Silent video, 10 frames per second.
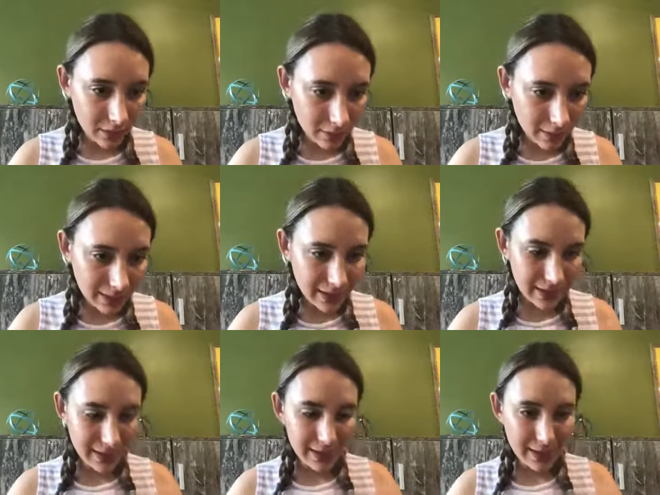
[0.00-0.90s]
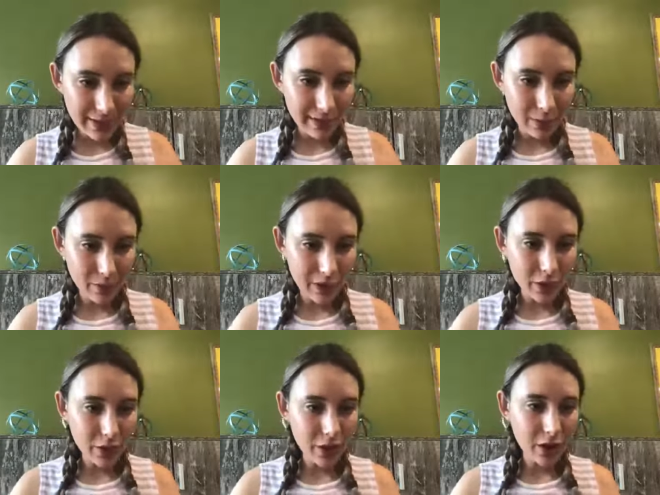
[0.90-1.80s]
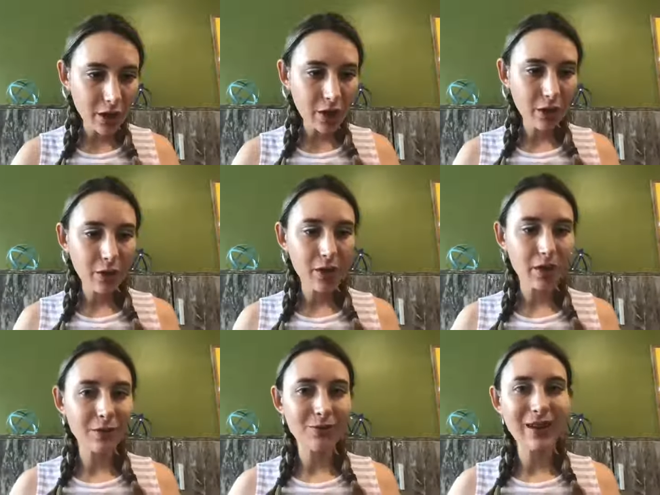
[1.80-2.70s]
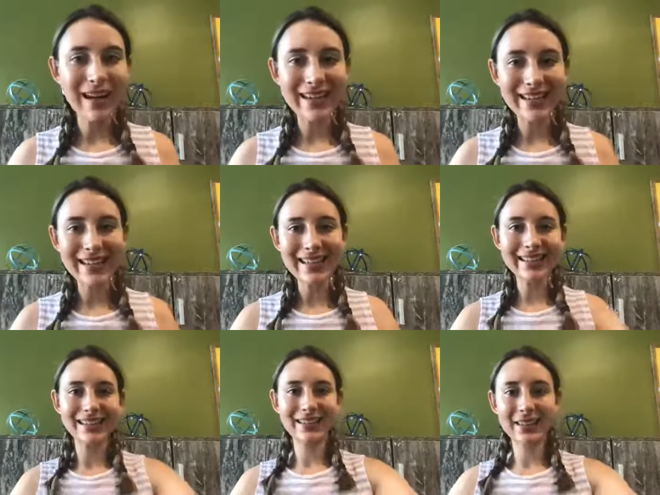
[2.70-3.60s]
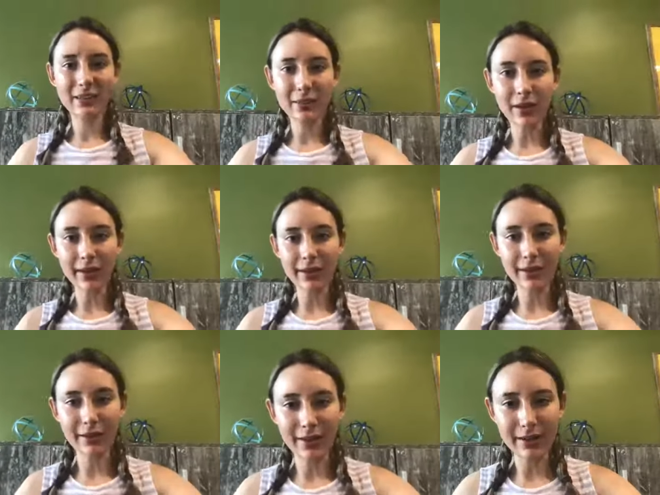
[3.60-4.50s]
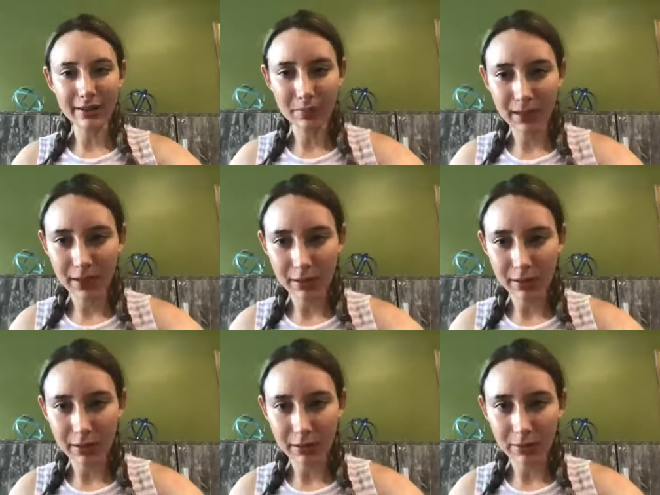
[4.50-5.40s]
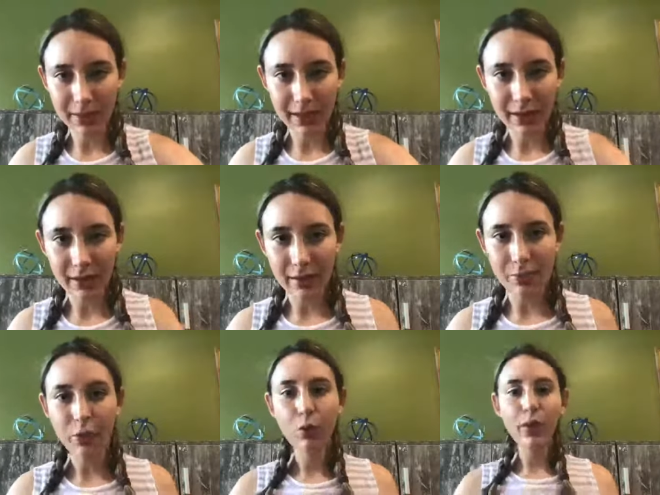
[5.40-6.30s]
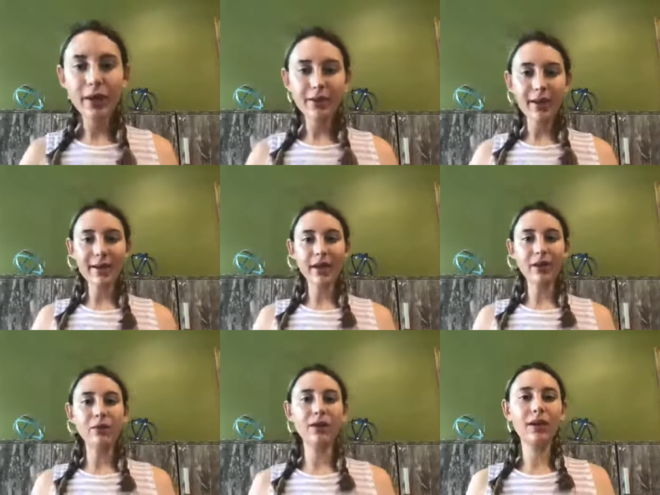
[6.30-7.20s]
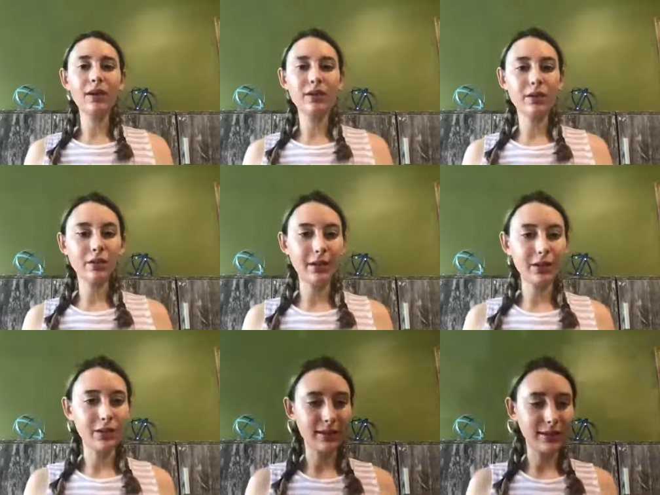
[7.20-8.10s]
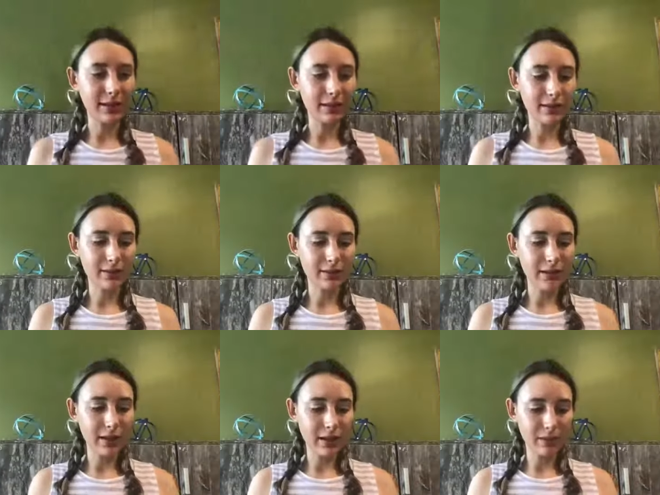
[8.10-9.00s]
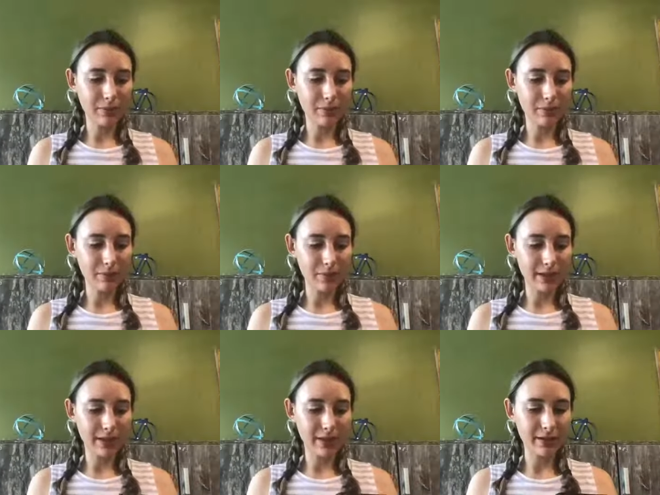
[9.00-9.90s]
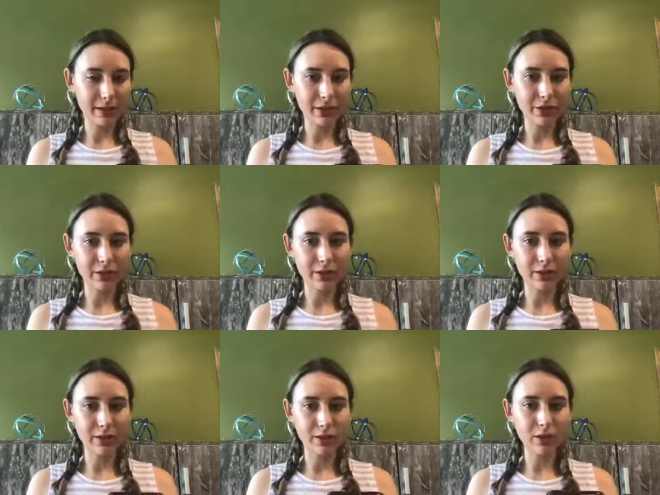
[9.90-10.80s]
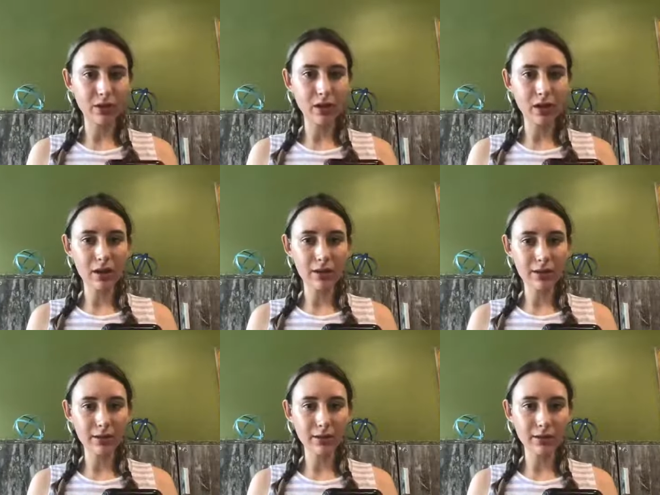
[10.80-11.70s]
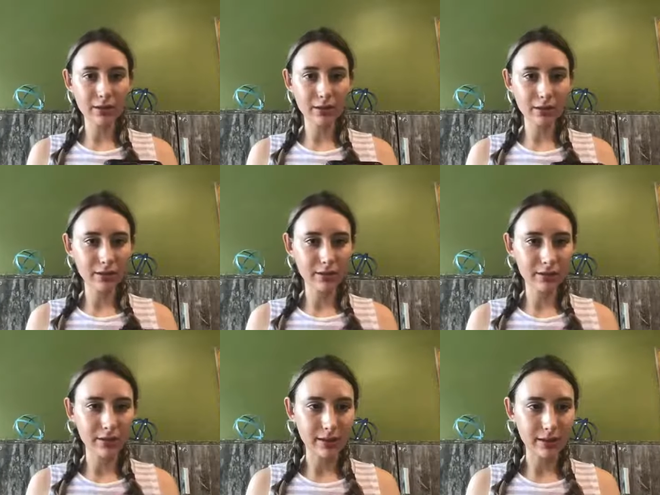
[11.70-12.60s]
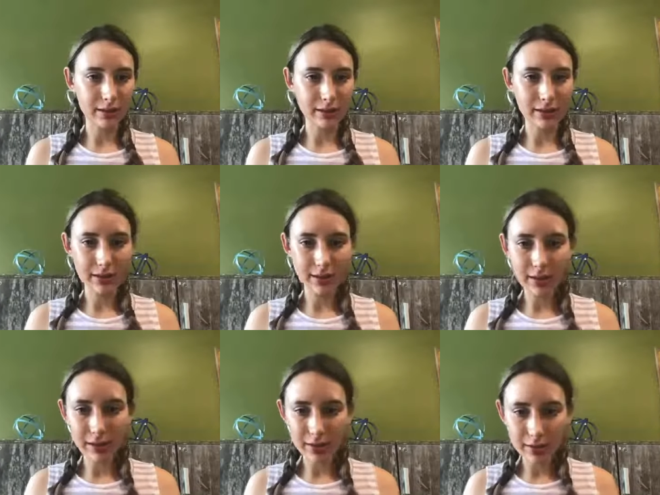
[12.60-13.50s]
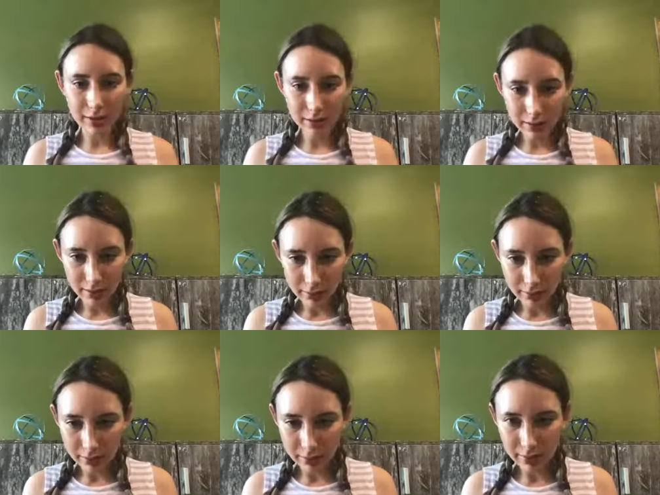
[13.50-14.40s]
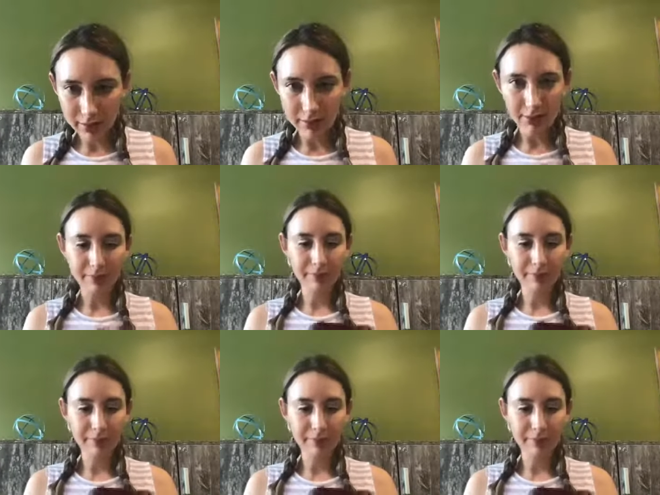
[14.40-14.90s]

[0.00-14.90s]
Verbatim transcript: Okay, there we go. Alrighty. Sorry, the internet is being a little bit um, weird right now. So let's just get this set up. My connection is lost. Da da da da da. Okay.